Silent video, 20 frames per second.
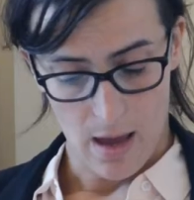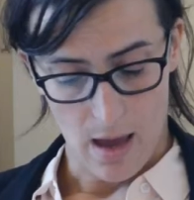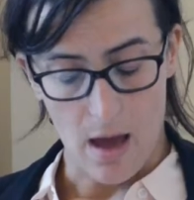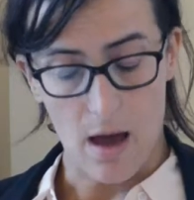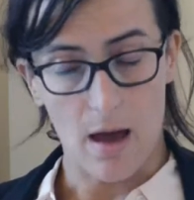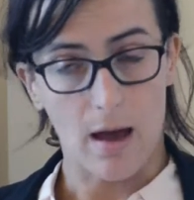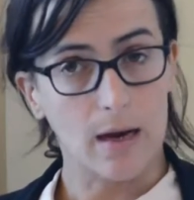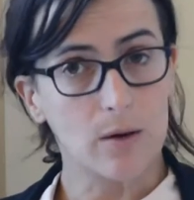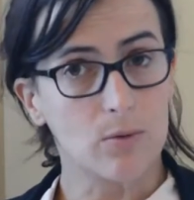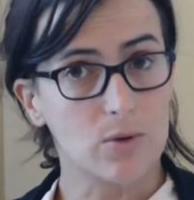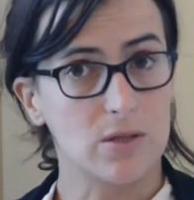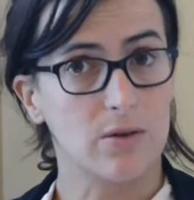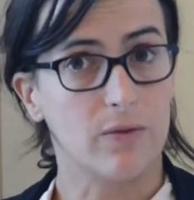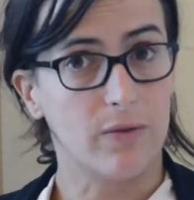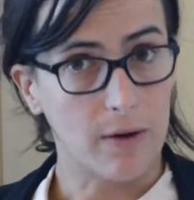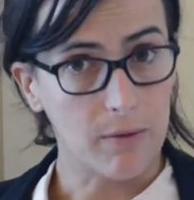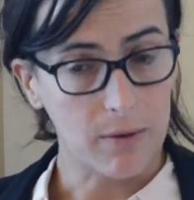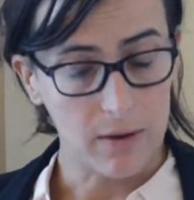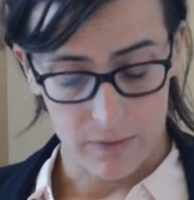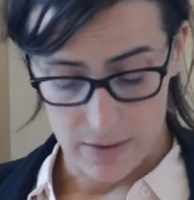It was a
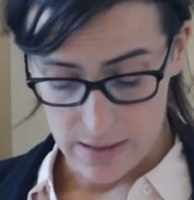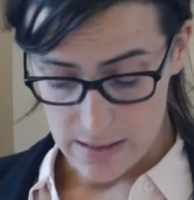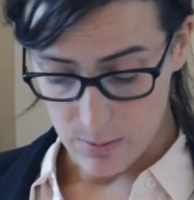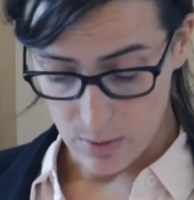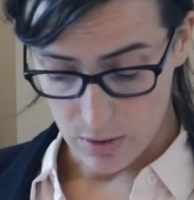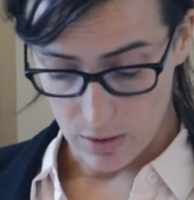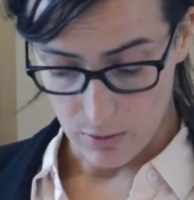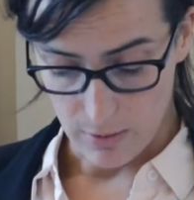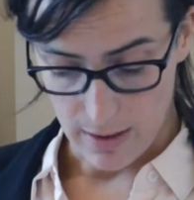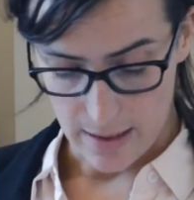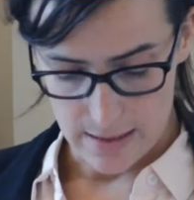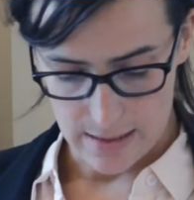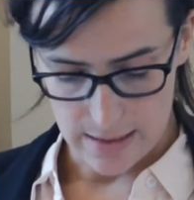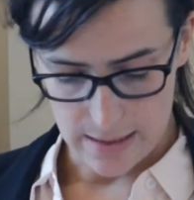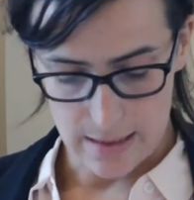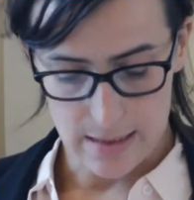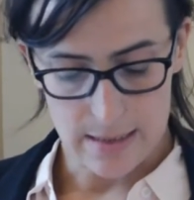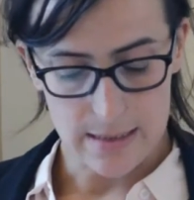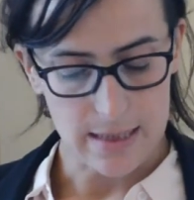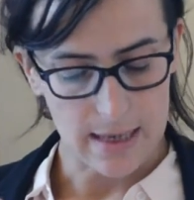very visible
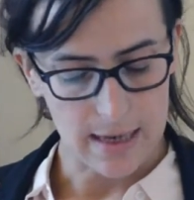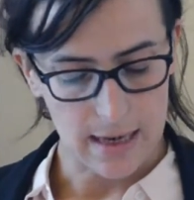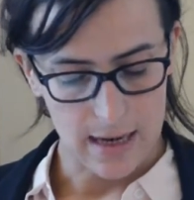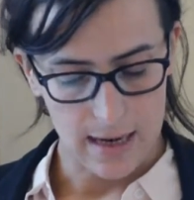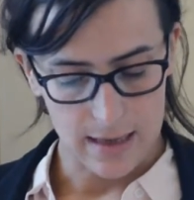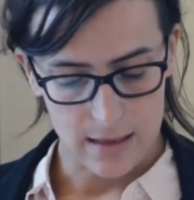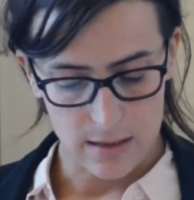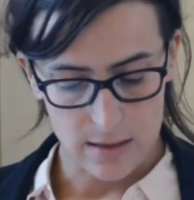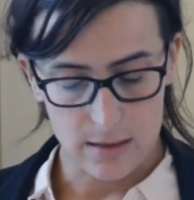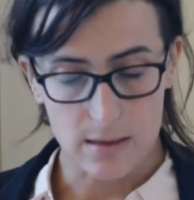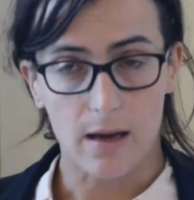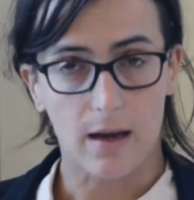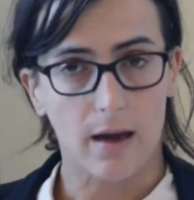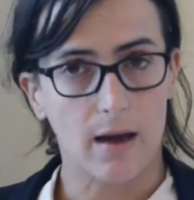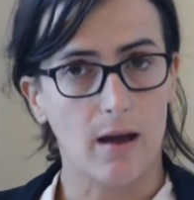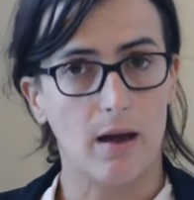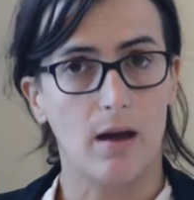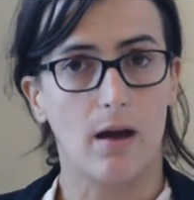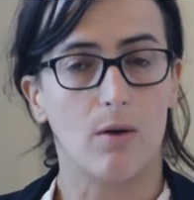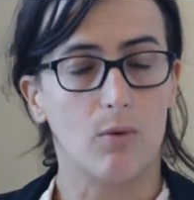crisis and led
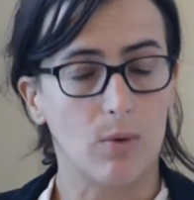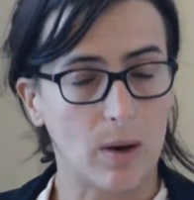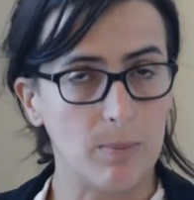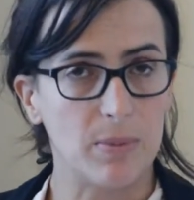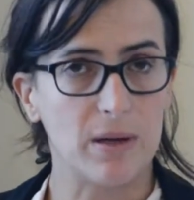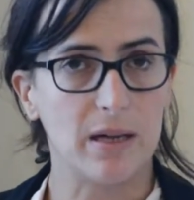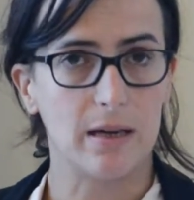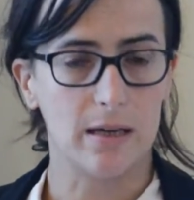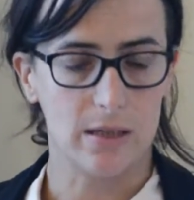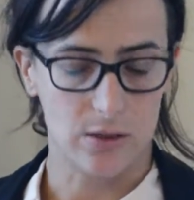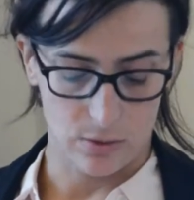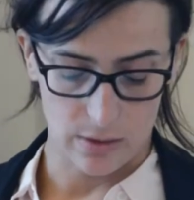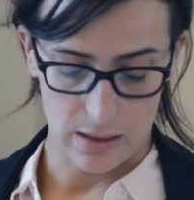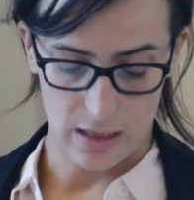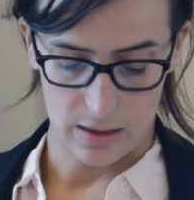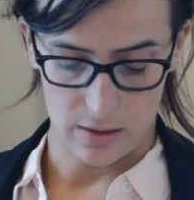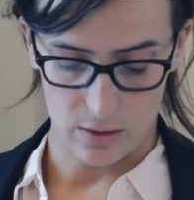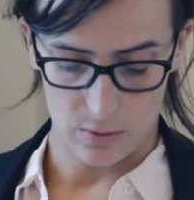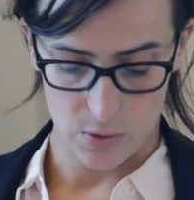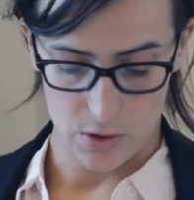rapidly to
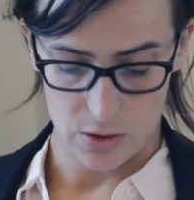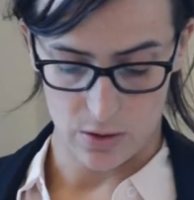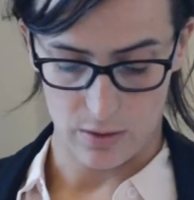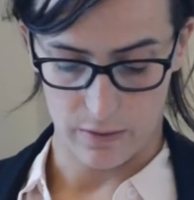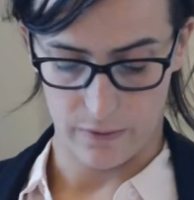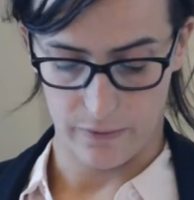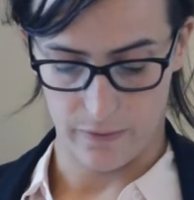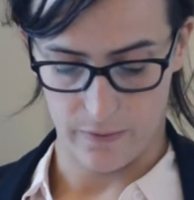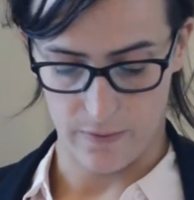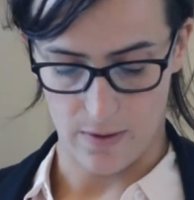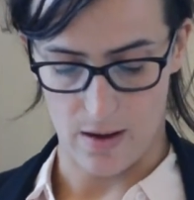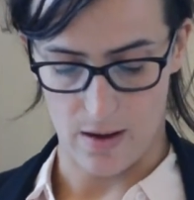the adoption of